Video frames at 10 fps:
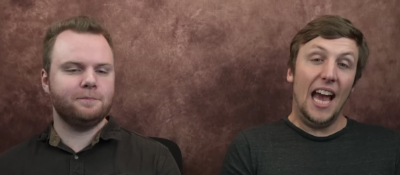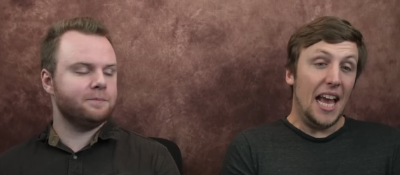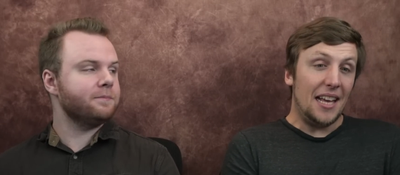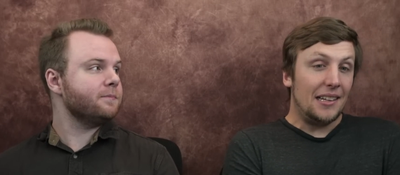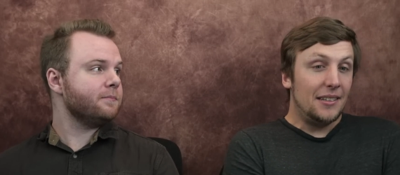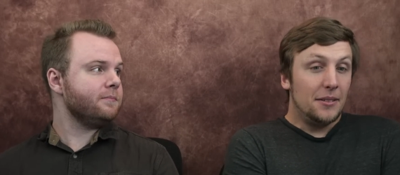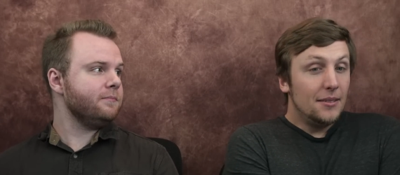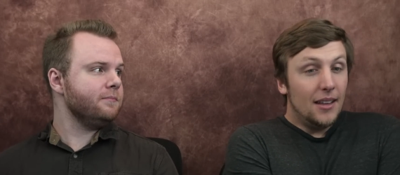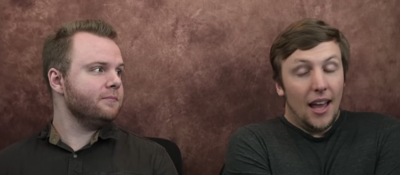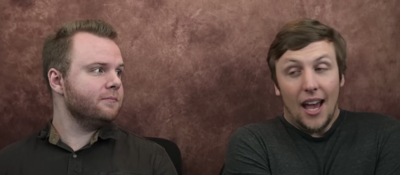Speaker 1: hey,
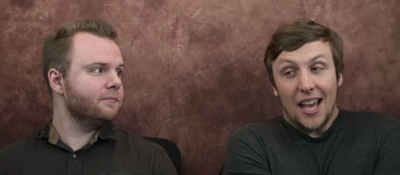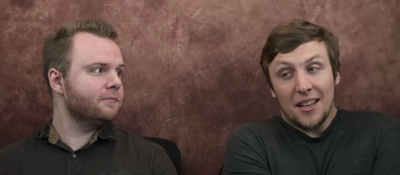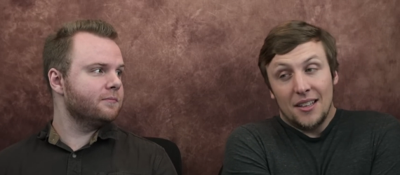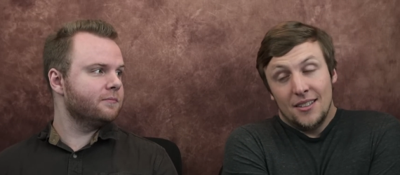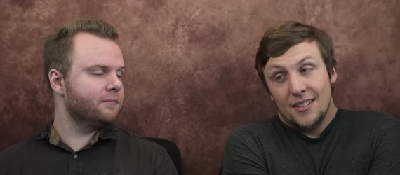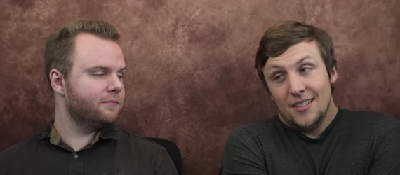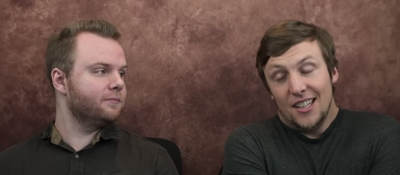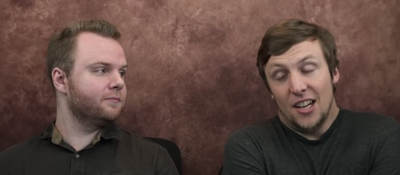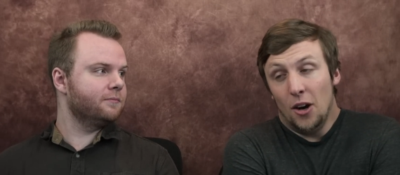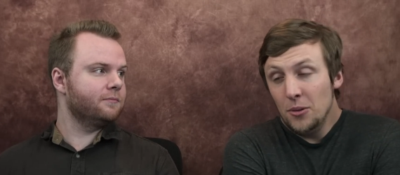hey,
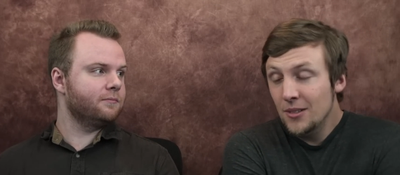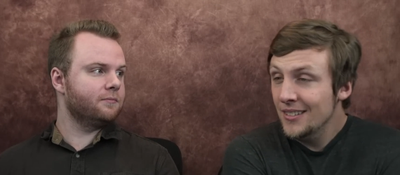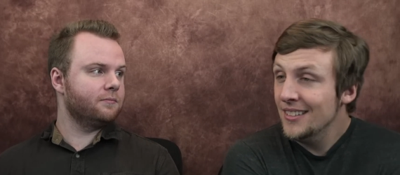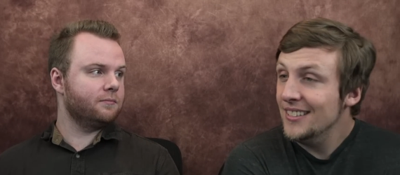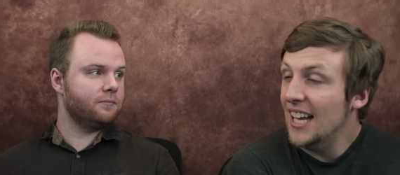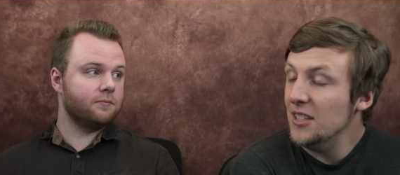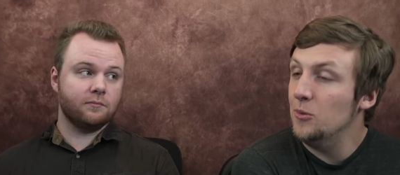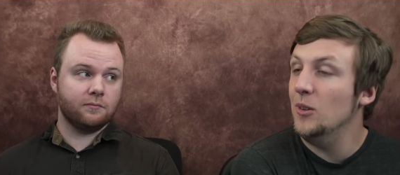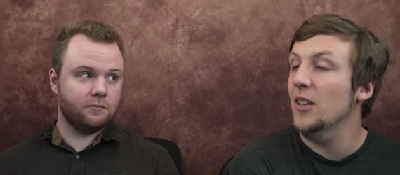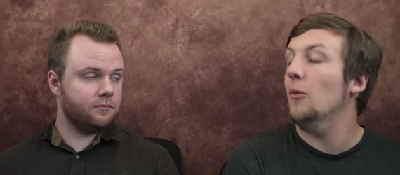you know, that's
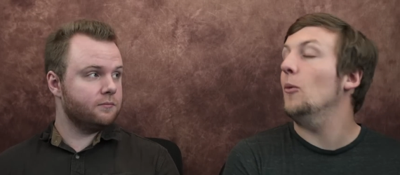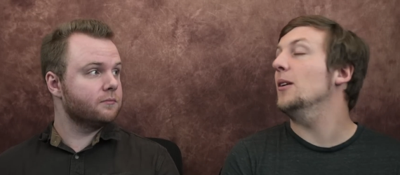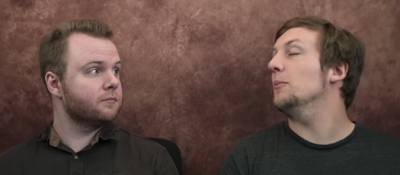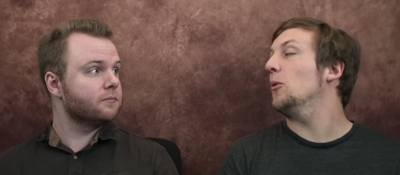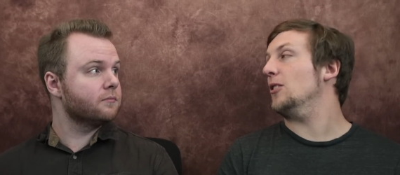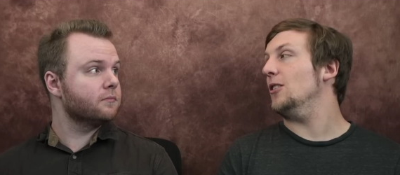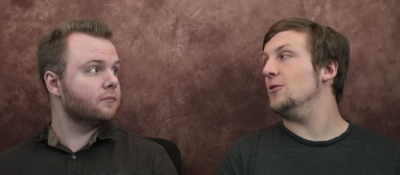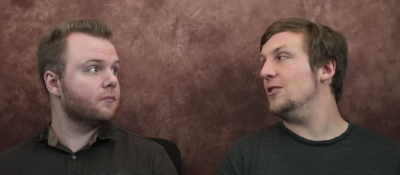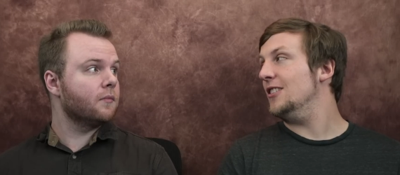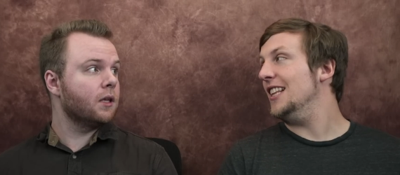only one more
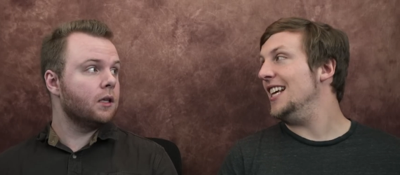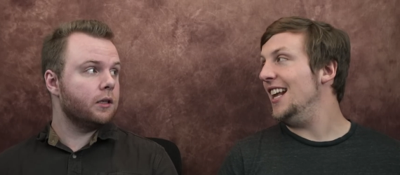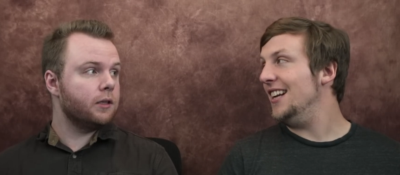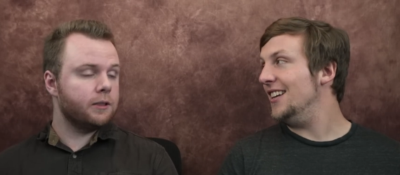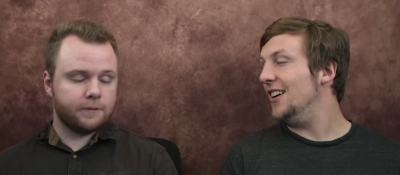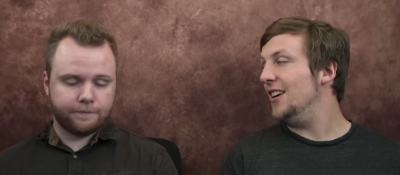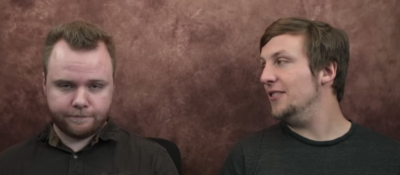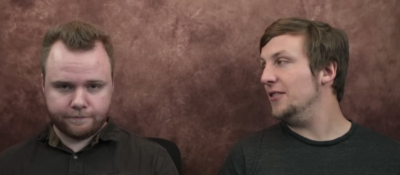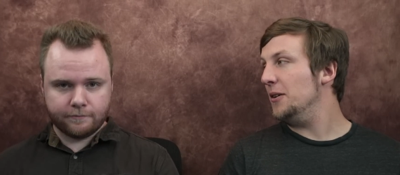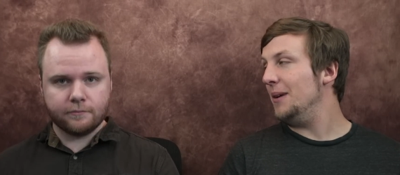closer to the end
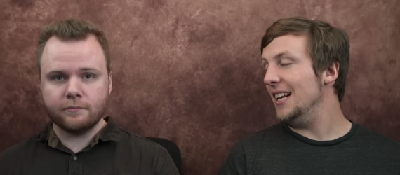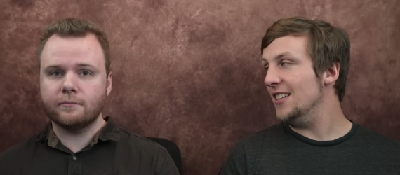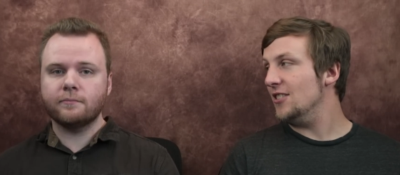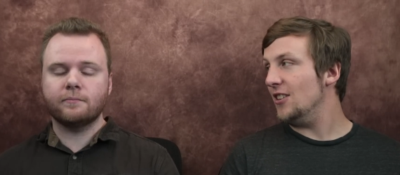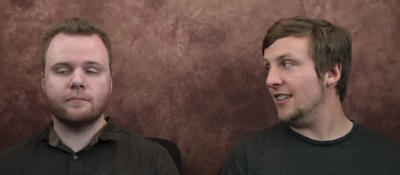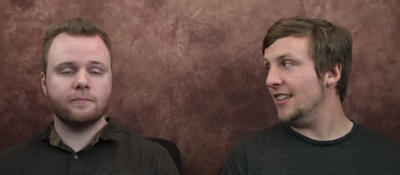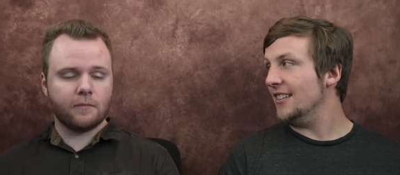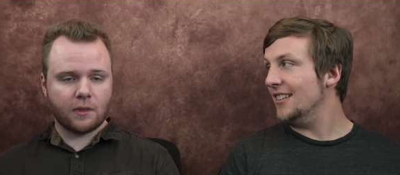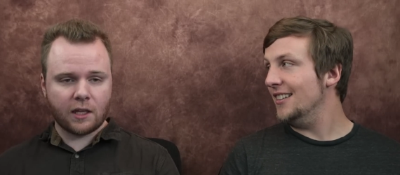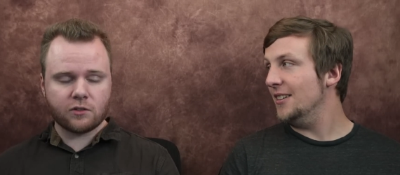of uh, Panty and
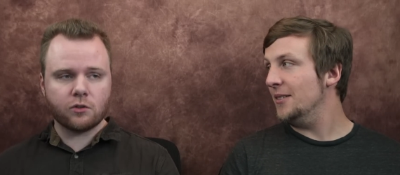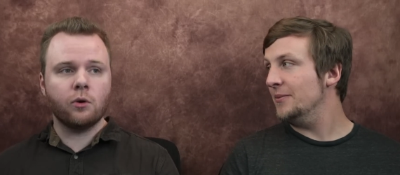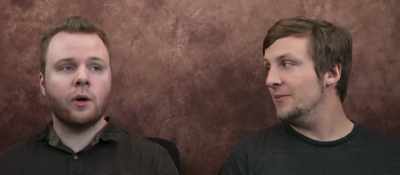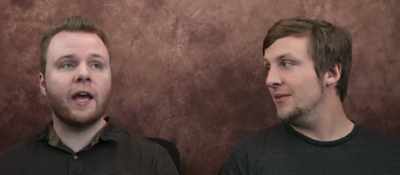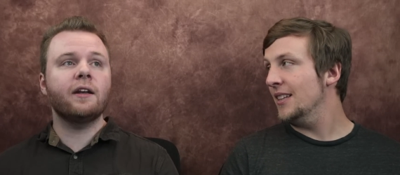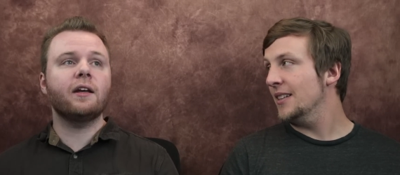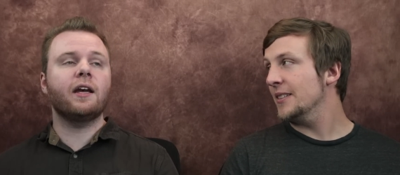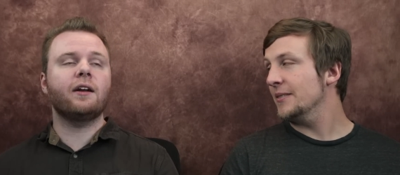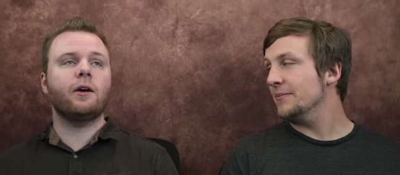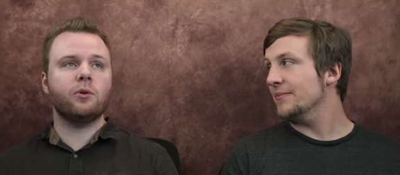Stocking.
Speaker 2: That's know? True, and
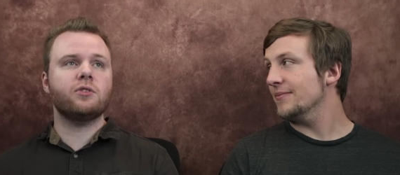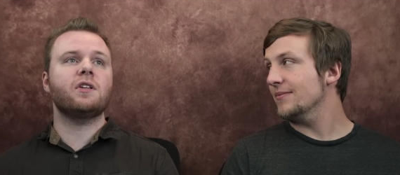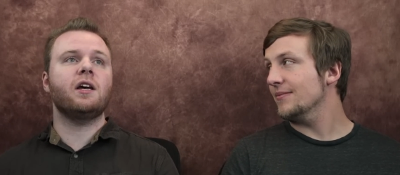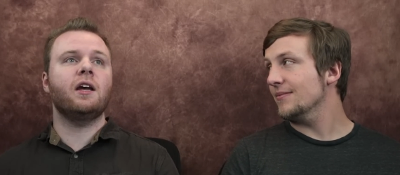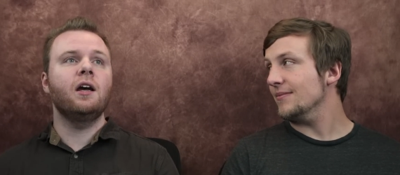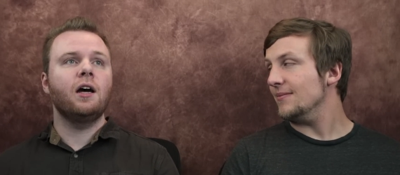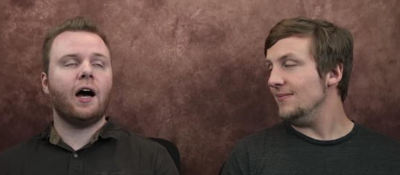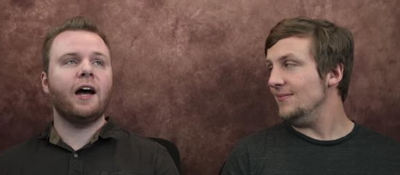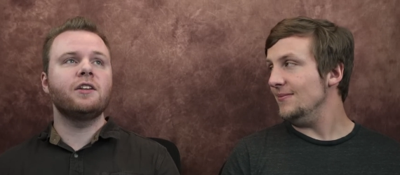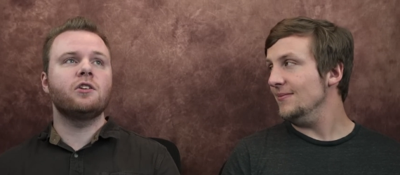and I will say,
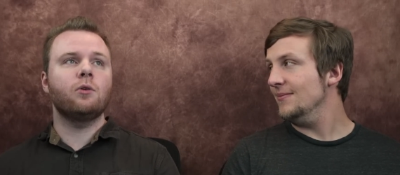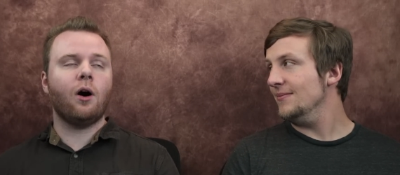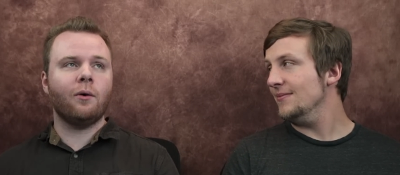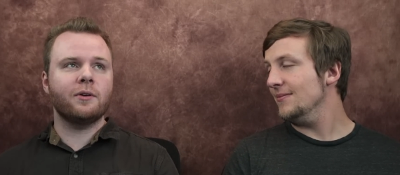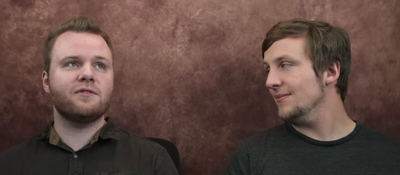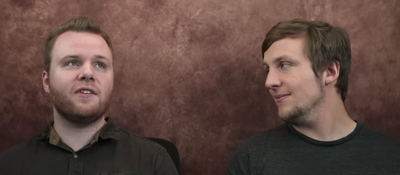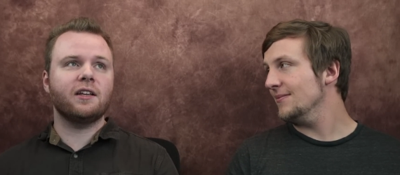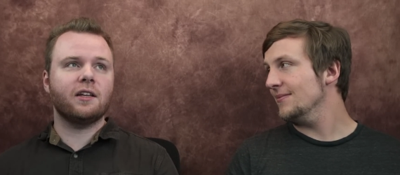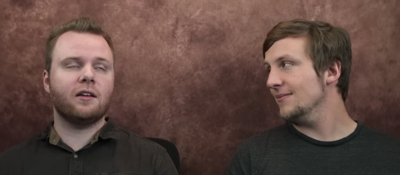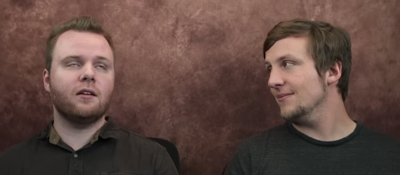I do always
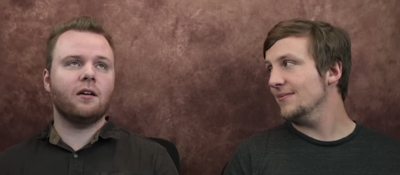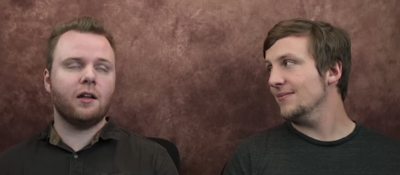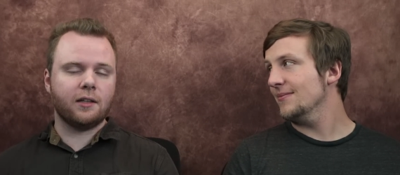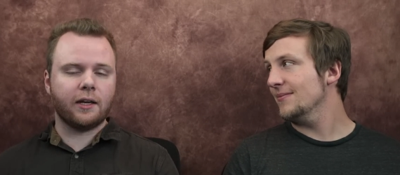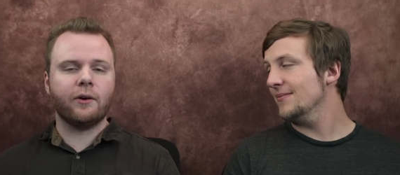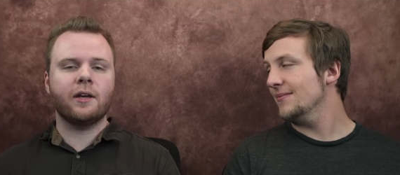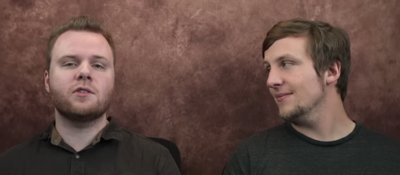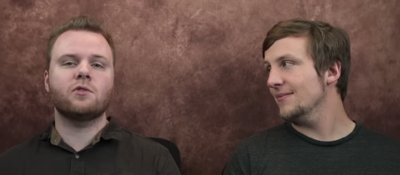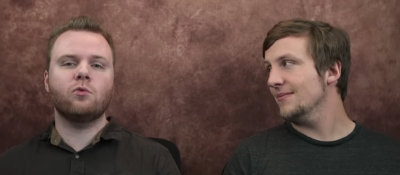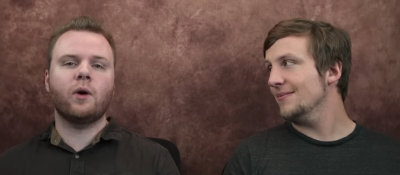find it
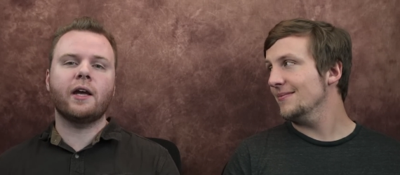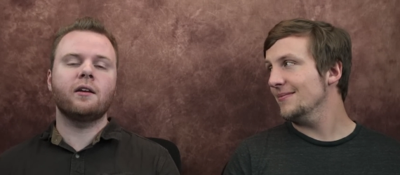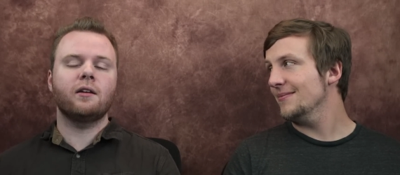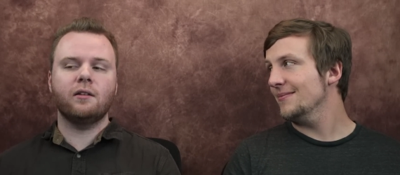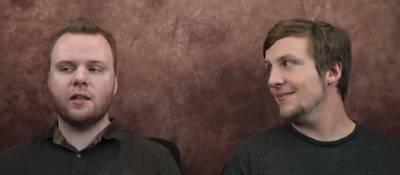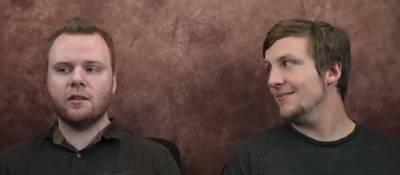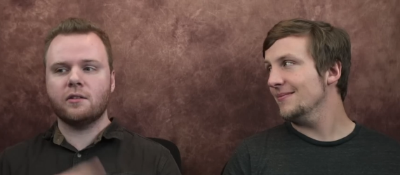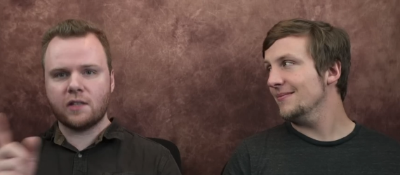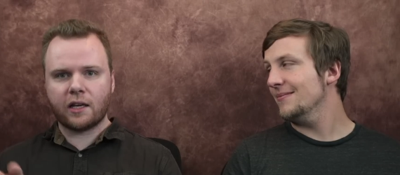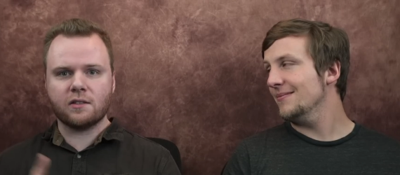hilarious when in the
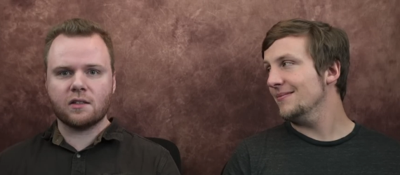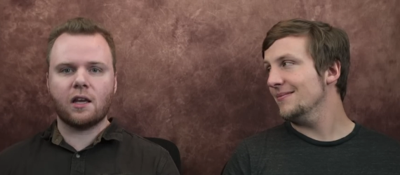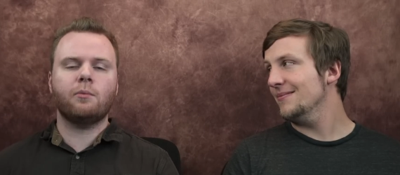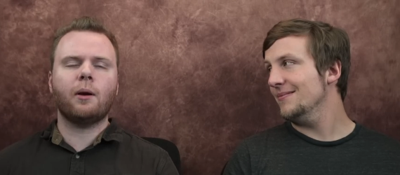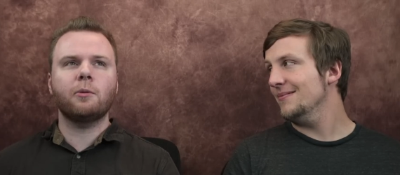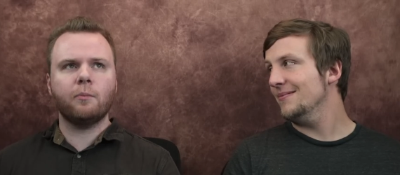second skit, probably